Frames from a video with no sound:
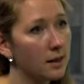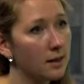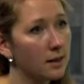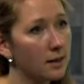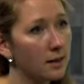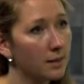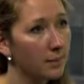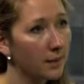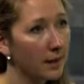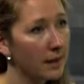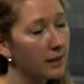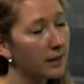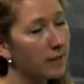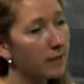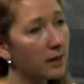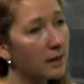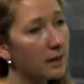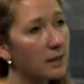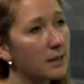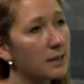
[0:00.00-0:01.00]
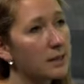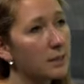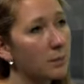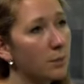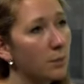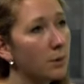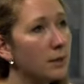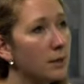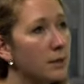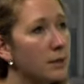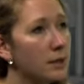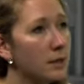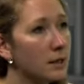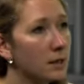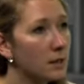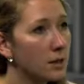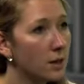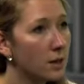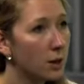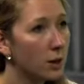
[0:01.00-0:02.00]
the Bank of England is pointing
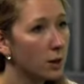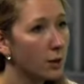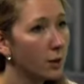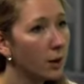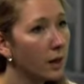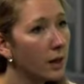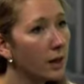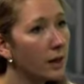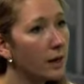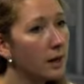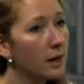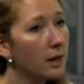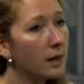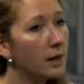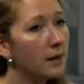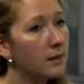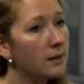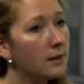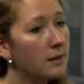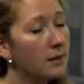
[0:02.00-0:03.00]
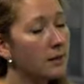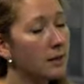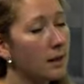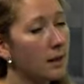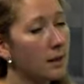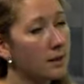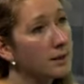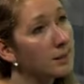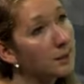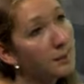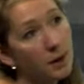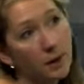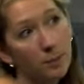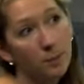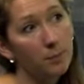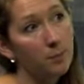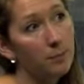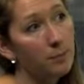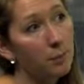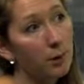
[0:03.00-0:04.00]
to similar
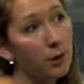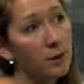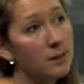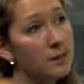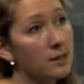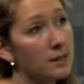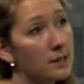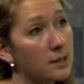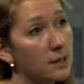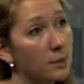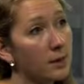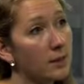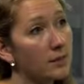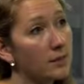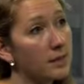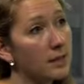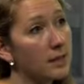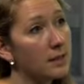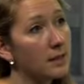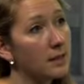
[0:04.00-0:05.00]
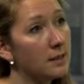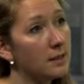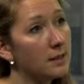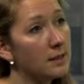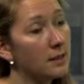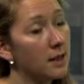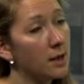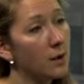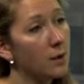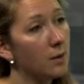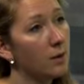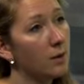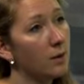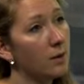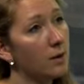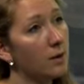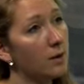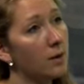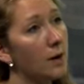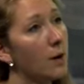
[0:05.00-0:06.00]
policies that we've seen, so
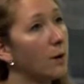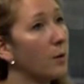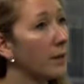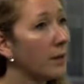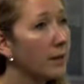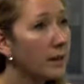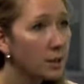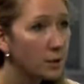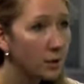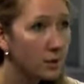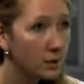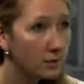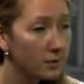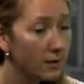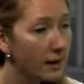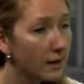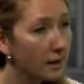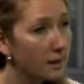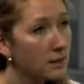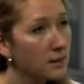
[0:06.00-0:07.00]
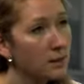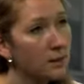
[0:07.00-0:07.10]
lowering interest rates